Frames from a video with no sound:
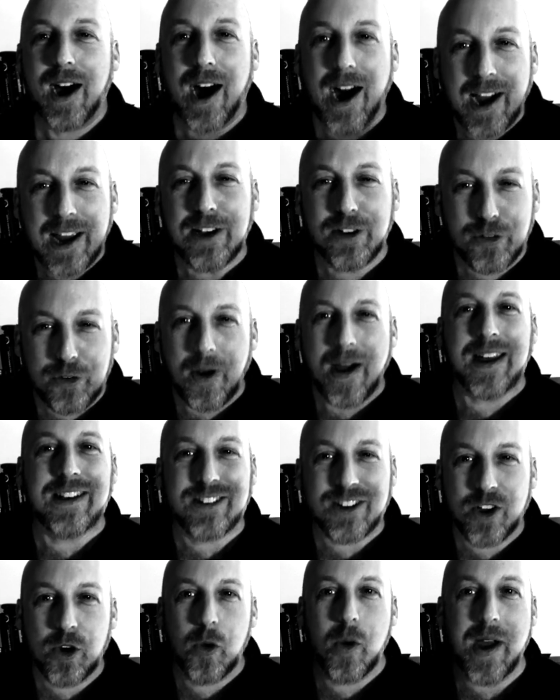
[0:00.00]
I
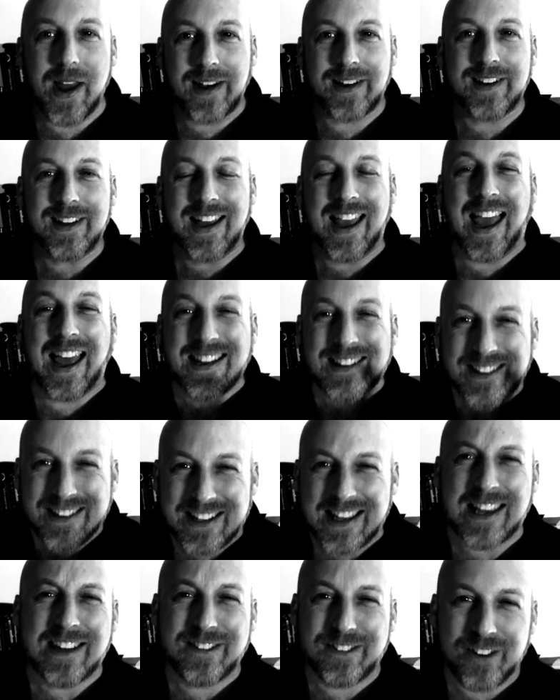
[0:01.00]
tried to quit at
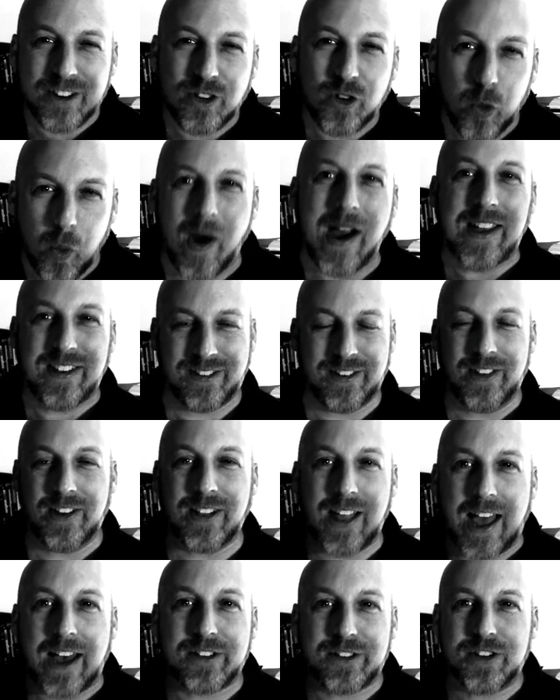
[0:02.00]
least twice in the
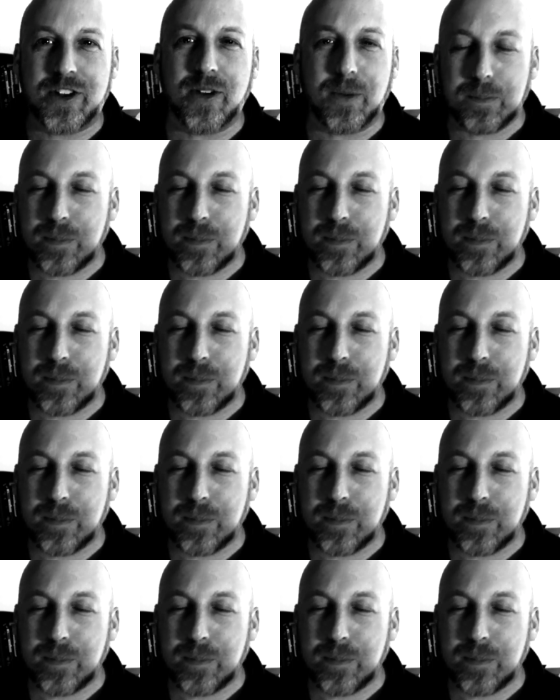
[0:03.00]
last year,